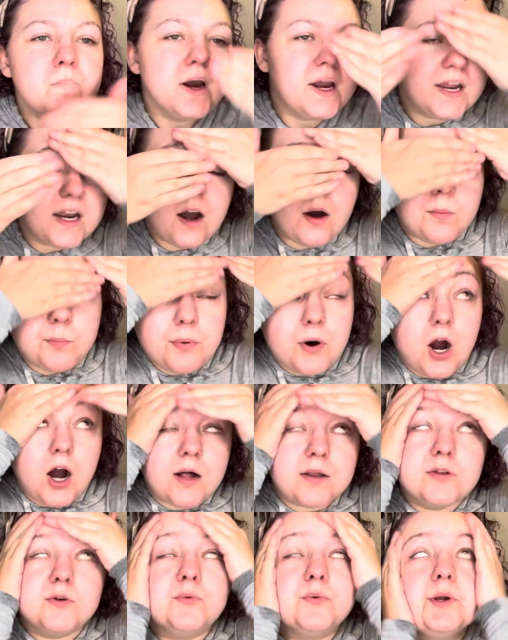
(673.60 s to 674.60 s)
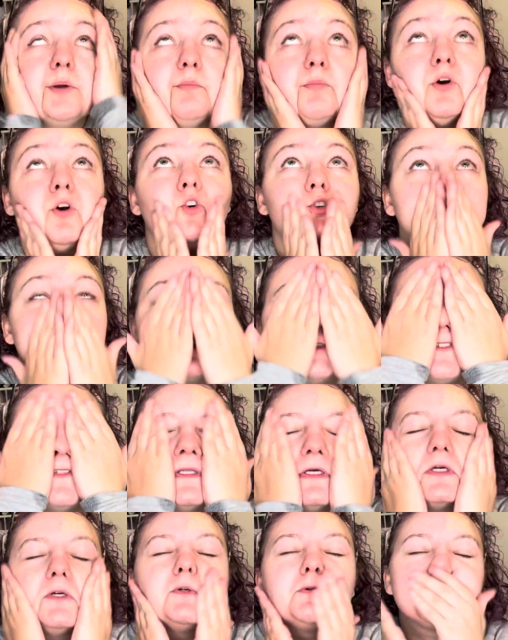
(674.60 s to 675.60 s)
And I'll probably repurchase
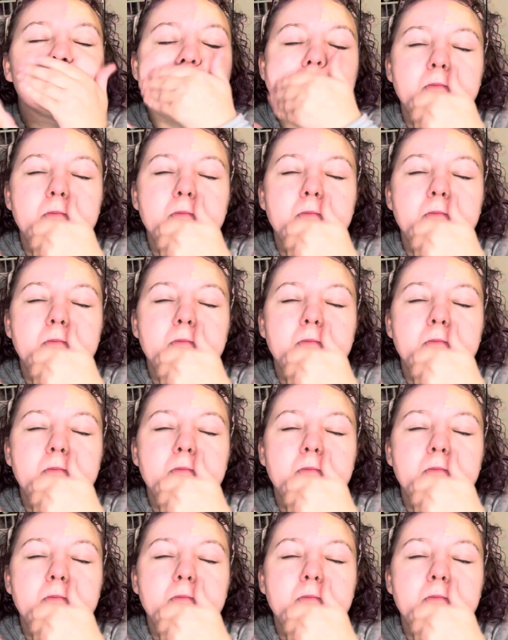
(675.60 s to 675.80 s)
this.